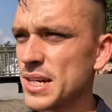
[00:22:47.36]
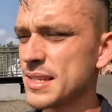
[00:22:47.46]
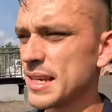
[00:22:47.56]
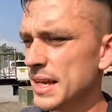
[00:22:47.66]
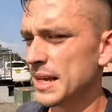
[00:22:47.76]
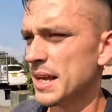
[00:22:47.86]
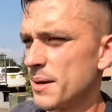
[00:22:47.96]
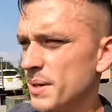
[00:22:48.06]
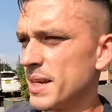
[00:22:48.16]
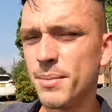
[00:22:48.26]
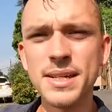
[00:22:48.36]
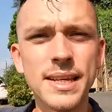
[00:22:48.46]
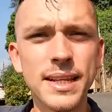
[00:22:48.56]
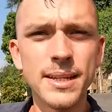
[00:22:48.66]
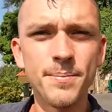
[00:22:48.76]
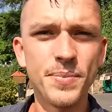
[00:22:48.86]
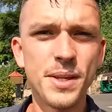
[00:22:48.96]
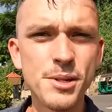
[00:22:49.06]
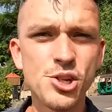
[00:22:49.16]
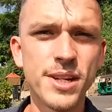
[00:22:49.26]
shots. But yeah, basically
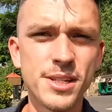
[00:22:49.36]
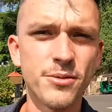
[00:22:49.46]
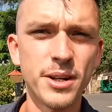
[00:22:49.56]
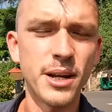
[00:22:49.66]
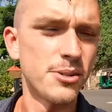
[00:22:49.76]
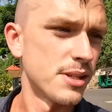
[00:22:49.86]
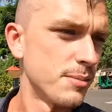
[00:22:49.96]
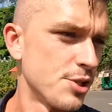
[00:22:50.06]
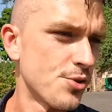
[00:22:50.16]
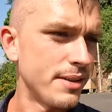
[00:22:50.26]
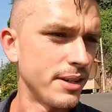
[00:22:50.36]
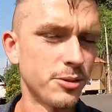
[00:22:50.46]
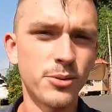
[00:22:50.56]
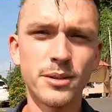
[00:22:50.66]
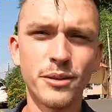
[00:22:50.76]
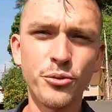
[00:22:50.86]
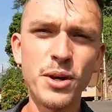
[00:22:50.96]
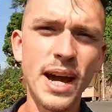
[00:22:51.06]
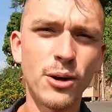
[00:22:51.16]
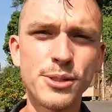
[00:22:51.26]
the mission as of right now is going to be drive out around
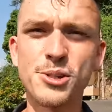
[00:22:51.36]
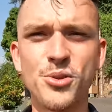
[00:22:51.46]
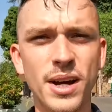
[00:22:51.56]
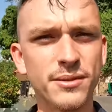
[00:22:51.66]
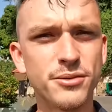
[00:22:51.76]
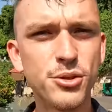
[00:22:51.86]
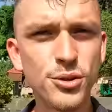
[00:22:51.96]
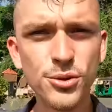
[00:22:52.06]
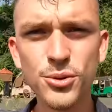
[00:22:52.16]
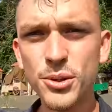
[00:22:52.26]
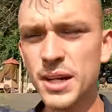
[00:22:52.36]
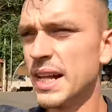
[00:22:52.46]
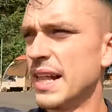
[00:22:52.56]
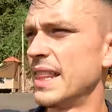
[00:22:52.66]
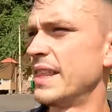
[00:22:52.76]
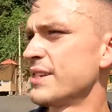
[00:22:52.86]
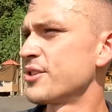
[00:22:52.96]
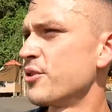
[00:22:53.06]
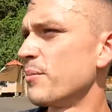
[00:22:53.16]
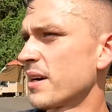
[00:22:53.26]
three hour drive to
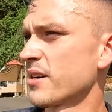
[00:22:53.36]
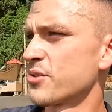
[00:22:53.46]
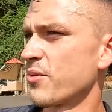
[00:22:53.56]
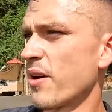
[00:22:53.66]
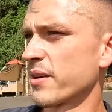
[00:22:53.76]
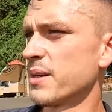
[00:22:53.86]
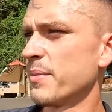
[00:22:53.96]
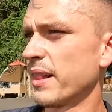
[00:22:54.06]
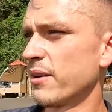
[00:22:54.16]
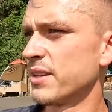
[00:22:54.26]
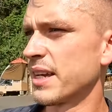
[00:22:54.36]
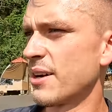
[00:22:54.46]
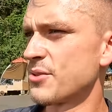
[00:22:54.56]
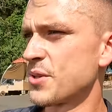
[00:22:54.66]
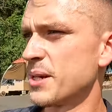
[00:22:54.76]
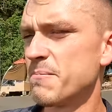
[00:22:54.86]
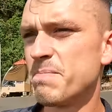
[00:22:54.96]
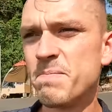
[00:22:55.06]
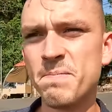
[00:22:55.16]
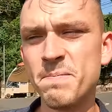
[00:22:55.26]
this humongous rock in the middle of the country
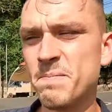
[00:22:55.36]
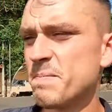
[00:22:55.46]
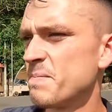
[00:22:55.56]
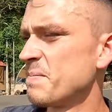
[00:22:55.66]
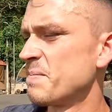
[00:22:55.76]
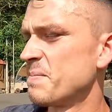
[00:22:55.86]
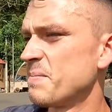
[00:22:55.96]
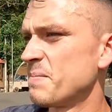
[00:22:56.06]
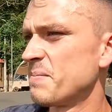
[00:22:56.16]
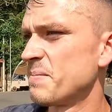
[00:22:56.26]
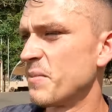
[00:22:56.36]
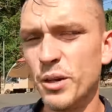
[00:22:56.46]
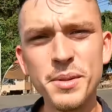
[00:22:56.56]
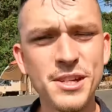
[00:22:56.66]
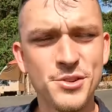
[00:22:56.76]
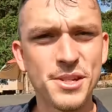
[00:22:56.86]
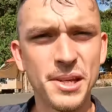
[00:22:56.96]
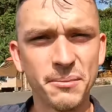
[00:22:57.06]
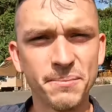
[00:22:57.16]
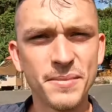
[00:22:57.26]
will be
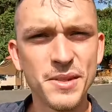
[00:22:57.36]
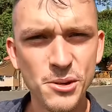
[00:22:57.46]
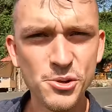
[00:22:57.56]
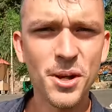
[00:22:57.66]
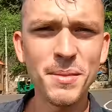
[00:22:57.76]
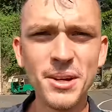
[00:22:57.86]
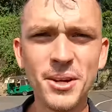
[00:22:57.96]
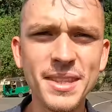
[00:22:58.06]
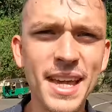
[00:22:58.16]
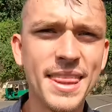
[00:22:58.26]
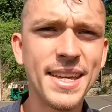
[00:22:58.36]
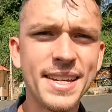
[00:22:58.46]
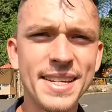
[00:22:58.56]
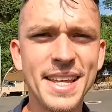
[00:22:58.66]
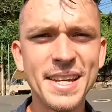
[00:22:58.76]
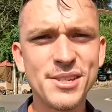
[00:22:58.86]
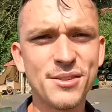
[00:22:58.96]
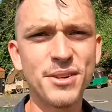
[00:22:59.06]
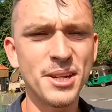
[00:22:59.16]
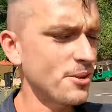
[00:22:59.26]
interesting. So join me on the
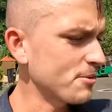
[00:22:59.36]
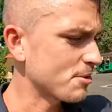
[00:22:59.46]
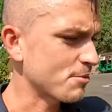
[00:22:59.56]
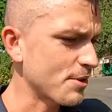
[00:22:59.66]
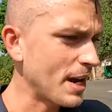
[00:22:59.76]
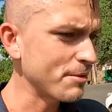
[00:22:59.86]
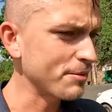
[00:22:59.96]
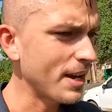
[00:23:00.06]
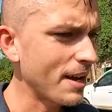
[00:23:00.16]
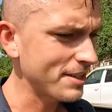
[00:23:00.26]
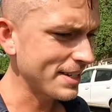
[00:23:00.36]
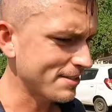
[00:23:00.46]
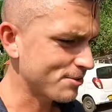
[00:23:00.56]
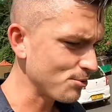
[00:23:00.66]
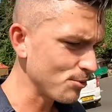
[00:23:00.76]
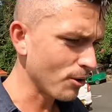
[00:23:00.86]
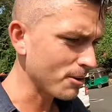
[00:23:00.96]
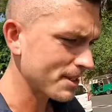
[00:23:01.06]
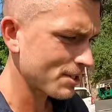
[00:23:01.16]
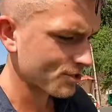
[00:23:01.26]
next video. Subscribe if you haven't yet. Do
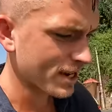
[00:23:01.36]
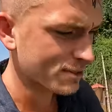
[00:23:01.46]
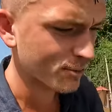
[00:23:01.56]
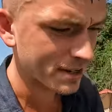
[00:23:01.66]
all that jazz,